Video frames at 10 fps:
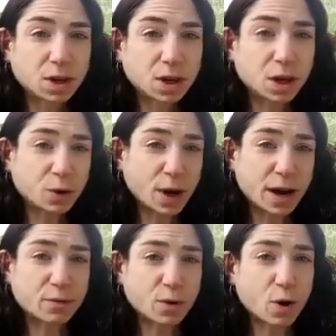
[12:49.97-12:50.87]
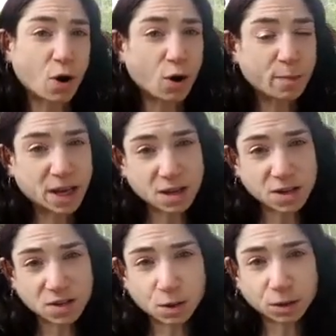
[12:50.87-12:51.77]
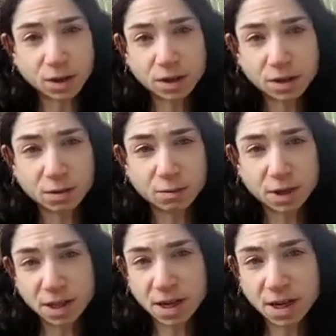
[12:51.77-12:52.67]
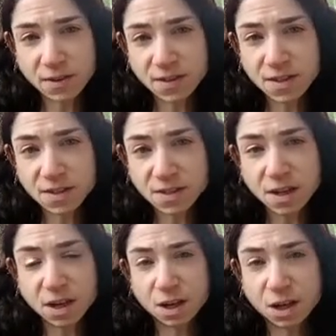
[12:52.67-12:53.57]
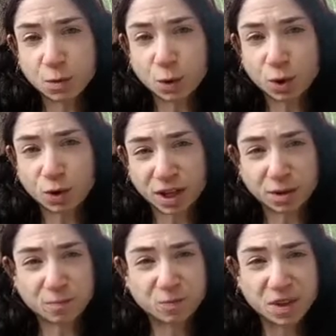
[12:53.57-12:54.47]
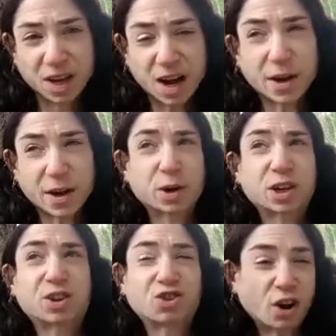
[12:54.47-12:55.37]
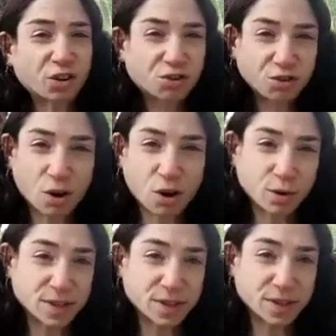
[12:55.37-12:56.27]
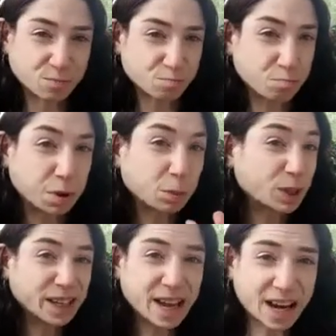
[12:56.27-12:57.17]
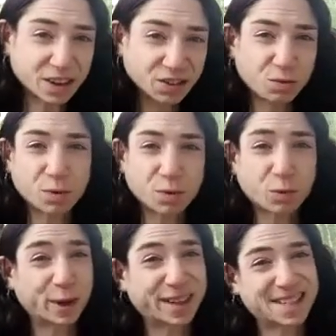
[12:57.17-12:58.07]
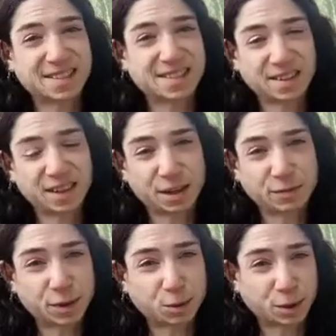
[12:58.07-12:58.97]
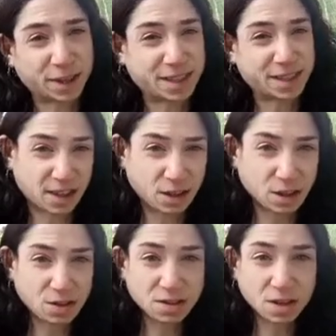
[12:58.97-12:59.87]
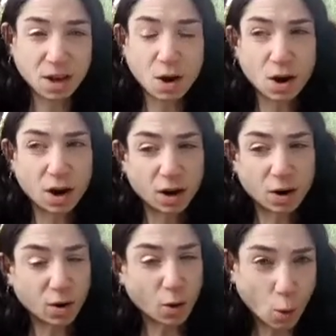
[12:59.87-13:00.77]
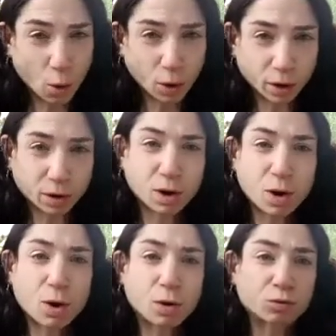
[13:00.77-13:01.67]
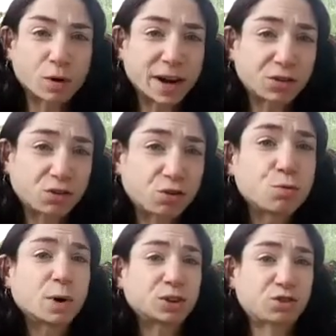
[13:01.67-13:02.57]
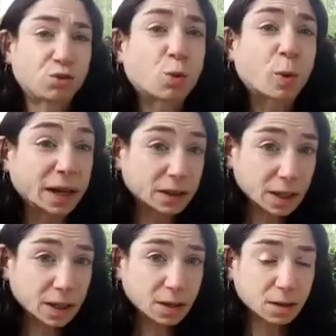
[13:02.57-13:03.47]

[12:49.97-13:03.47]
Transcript: If you have all baking soda, in many cases, it will like either exhaust all of its bubbling action before it gets into the oven or hits the heat, or rise too much too quickly